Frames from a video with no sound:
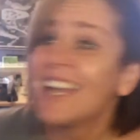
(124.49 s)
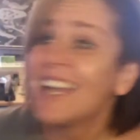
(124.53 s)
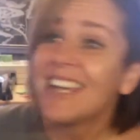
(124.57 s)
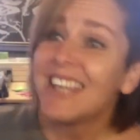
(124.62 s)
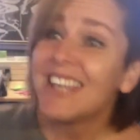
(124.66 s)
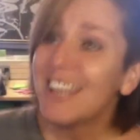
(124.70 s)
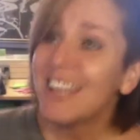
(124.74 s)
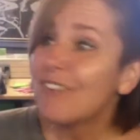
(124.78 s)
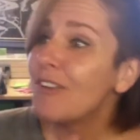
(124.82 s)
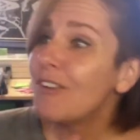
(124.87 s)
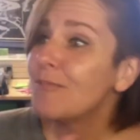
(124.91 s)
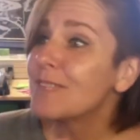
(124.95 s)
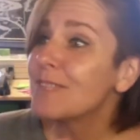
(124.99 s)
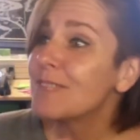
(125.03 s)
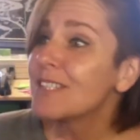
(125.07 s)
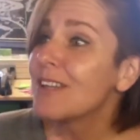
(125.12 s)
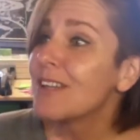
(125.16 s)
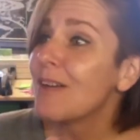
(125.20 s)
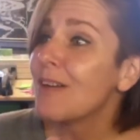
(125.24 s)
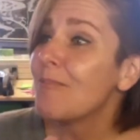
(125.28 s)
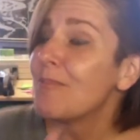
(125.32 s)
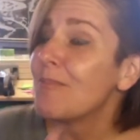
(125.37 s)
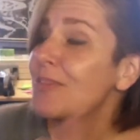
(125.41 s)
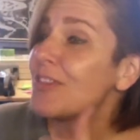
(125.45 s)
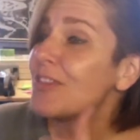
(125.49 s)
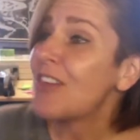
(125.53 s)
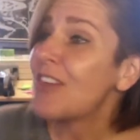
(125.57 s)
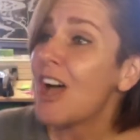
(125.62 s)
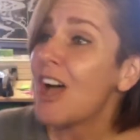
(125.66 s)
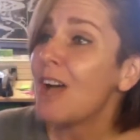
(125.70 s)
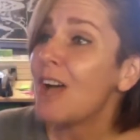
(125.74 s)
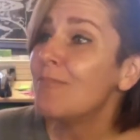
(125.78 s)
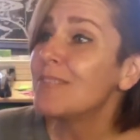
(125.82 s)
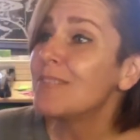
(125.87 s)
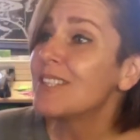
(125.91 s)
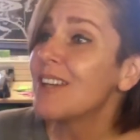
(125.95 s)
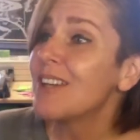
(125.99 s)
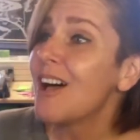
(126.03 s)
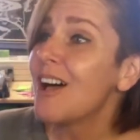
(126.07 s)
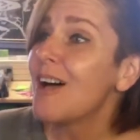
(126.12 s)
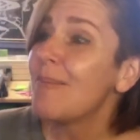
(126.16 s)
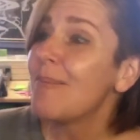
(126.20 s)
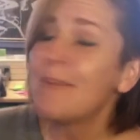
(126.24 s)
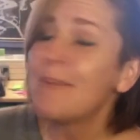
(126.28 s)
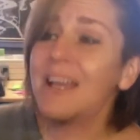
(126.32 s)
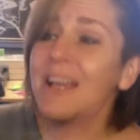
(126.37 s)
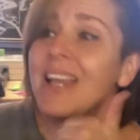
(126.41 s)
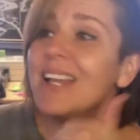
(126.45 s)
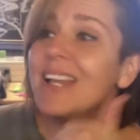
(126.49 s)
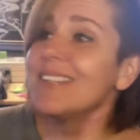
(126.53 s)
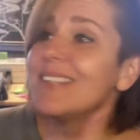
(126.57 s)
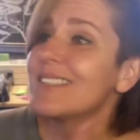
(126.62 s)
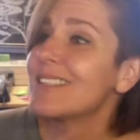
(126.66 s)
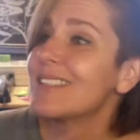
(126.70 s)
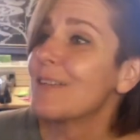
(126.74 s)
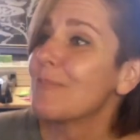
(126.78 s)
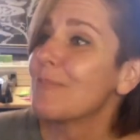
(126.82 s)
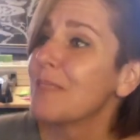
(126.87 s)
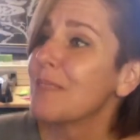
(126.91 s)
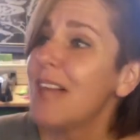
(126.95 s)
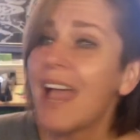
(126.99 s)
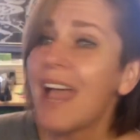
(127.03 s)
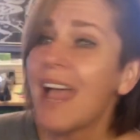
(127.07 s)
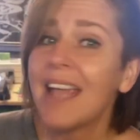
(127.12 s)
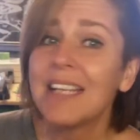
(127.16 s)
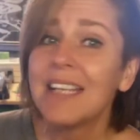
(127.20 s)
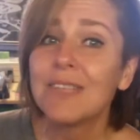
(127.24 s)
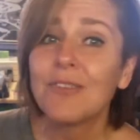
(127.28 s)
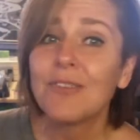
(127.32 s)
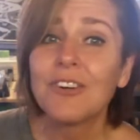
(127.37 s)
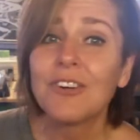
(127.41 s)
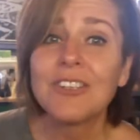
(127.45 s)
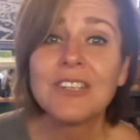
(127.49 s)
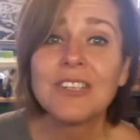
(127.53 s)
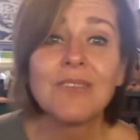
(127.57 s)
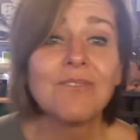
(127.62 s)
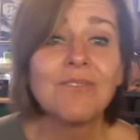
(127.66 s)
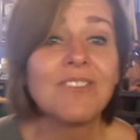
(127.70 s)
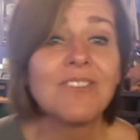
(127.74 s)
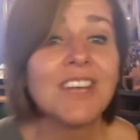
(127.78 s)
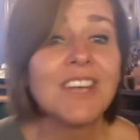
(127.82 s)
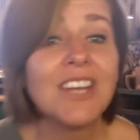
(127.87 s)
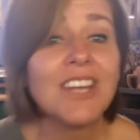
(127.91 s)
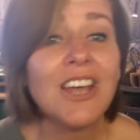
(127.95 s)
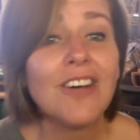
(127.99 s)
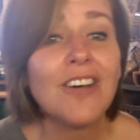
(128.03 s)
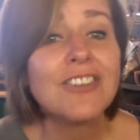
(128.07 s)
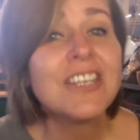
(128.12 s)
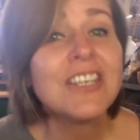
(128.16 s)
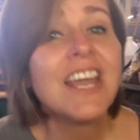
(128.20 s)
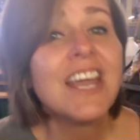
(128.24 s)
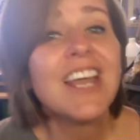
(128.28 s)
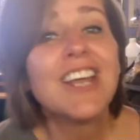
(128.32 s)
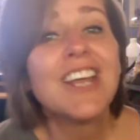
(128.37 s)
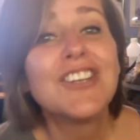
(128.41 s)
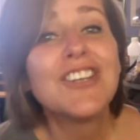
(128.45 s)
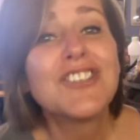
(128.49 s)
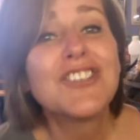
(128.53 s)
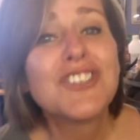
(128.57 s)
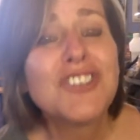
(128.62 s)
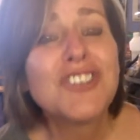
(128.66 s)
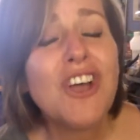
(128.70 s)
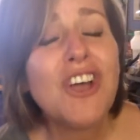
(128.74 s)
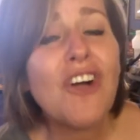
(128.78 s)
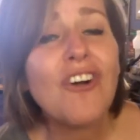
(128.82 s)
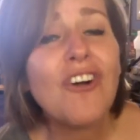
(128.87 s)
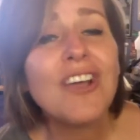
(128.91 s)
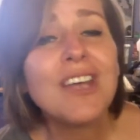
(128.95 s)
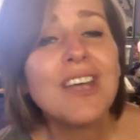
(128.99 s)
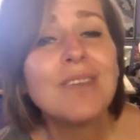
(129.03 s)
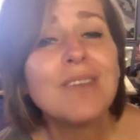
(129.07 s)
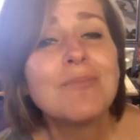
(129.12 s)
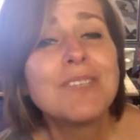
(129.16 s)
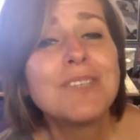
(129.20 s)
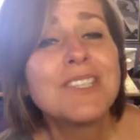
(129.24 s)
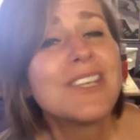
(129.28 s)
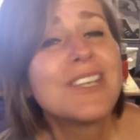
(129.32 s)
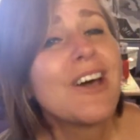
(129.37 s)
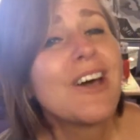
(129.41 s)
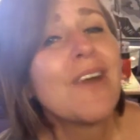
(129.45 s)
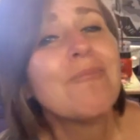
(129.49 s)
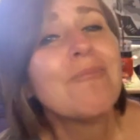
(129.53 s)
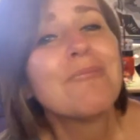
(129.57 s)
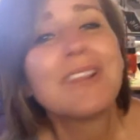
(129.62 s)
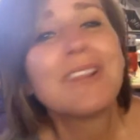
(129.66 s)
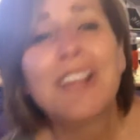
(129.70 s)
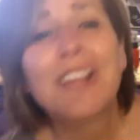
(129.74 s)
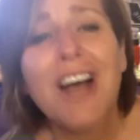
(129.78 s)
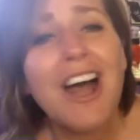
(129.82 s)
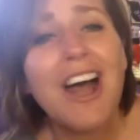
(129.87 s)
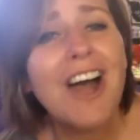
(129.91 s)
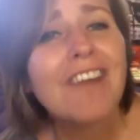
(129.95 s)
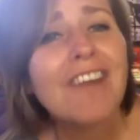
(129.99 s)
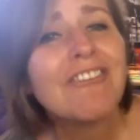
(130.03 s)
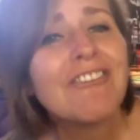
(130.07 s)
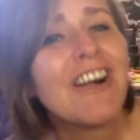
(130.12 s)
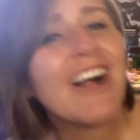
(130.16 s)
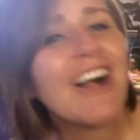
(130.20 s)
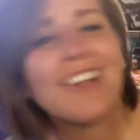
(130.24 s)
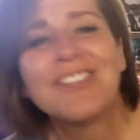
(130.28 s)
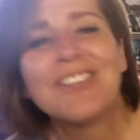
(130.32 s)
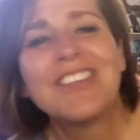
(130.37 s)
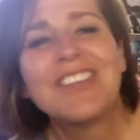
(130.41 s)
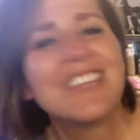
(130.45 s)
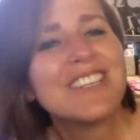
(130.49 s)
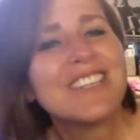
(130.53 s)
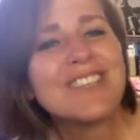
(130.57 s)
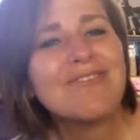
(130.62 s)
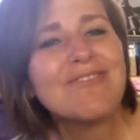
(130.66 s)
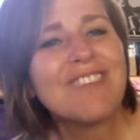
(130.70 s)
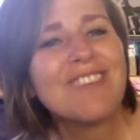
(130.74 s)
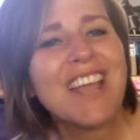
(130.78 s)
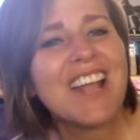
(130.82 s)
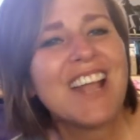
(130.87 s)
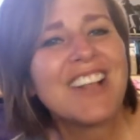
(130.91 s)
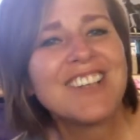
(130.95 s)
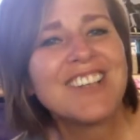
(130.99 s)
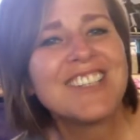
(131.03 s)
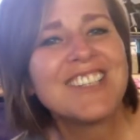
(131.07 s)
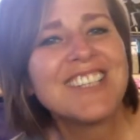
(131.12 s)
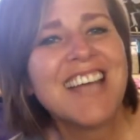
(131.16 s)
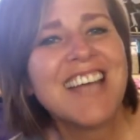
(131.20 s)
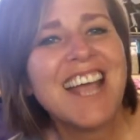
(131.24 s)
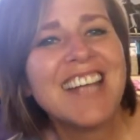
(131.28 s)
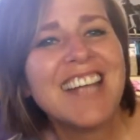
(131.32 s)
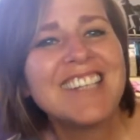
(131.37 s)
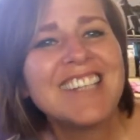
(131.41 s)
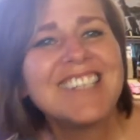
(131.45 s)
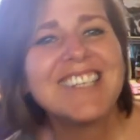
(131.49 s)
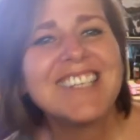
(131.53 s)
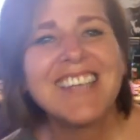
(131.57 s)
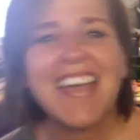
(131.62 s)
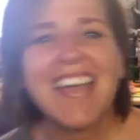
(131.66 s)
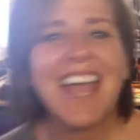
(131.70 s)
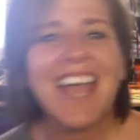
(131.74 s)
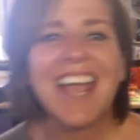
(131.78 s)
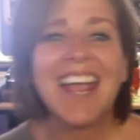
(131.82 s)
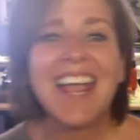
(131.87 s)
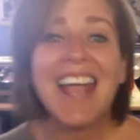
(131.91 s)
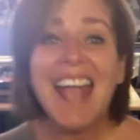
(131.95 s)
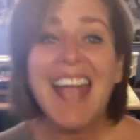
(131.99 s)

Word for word: Give him some thumbs up and some likes for some videos and show him some love on this Valentine's Day.